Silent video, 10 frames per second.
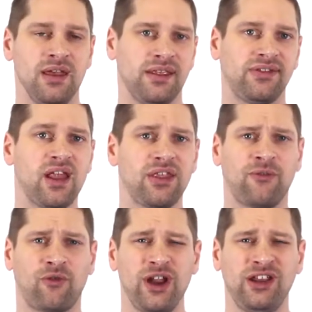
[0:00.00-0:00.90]
There's another
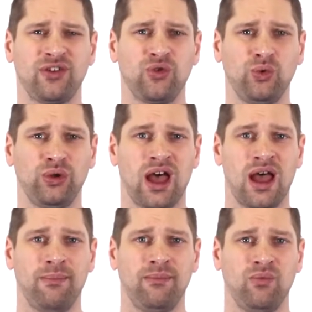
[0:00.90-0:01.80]
free tool
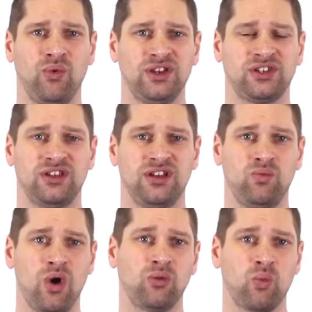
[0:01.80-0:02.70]
which the
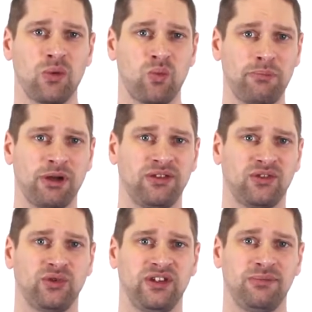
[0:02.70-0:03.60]
World Wide Web
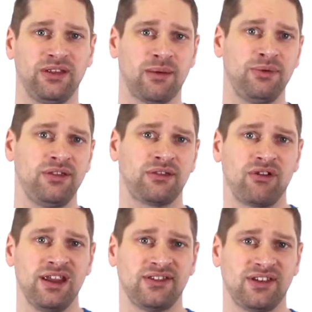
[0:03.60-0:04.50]
Consortium, the
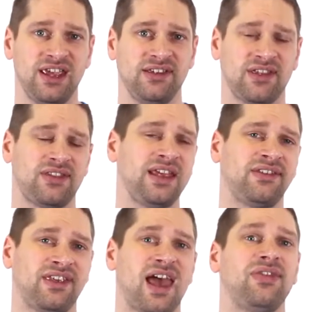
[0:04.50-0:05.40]
W3C, so they
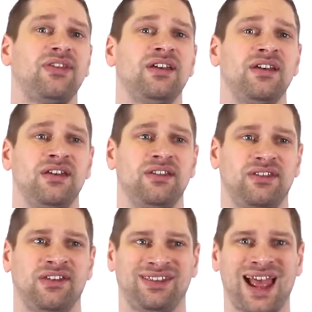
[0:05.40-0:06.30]
set the
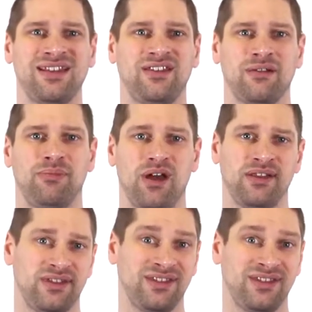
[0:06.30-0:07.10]
standards compliance,